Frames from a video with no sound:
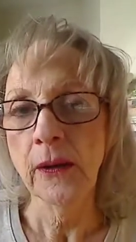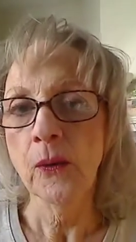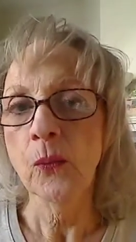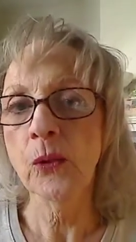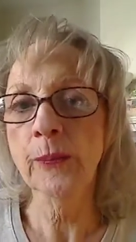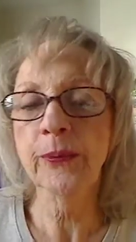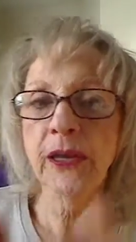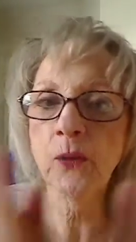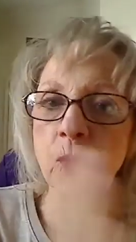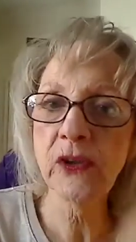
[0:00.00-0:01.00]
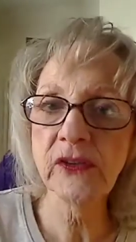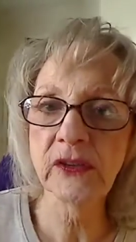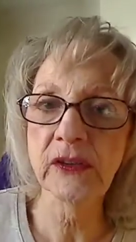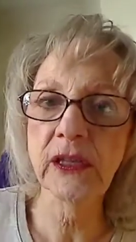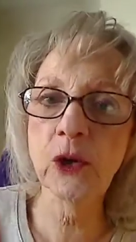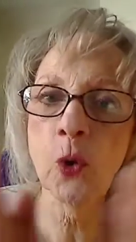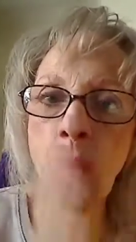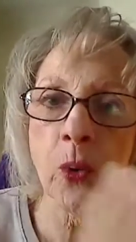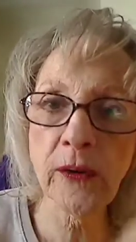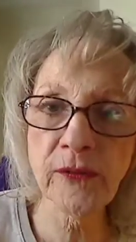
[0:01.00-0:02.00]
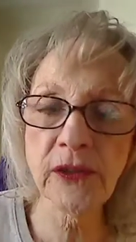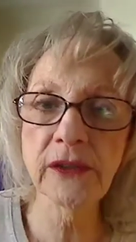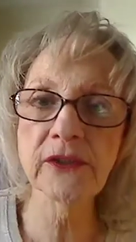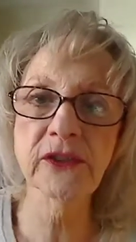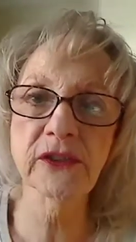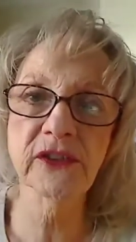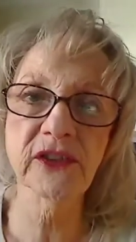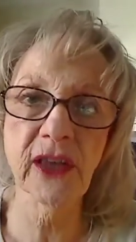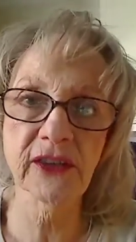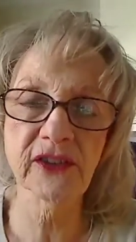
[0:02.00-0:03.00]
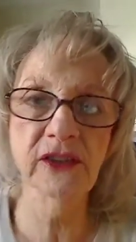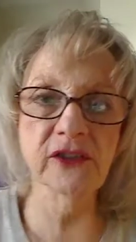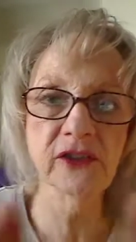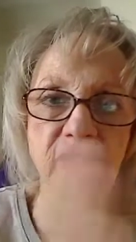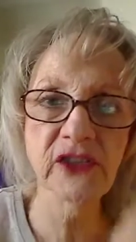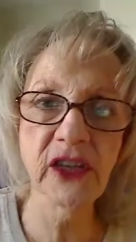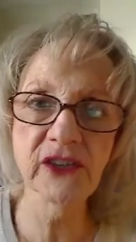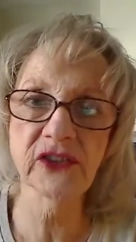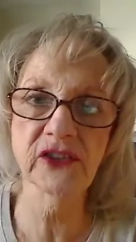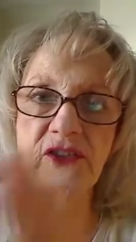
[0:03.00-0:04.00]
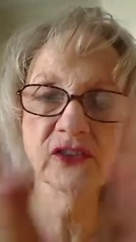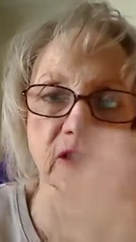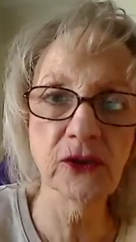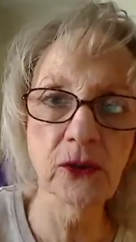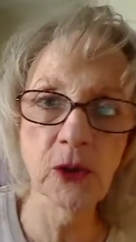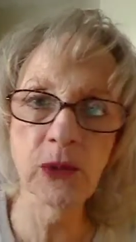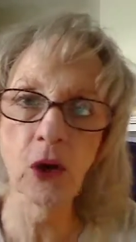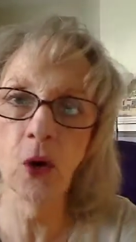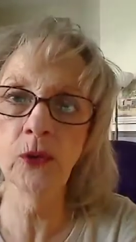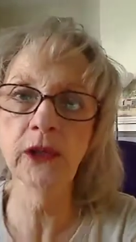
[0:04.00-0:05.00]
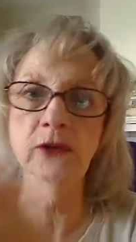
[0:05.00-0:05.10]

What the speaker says: will bring with it an equivalent success. And the success is that you're going to be honing your